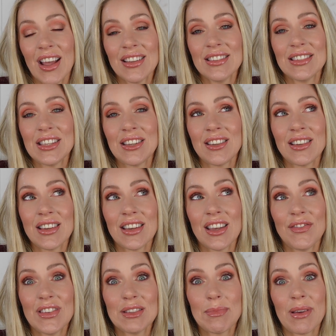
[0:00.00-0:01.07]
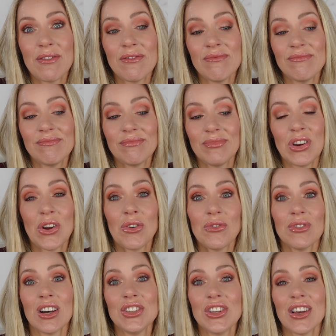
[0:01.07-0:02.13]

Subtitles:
see if it's been, you know,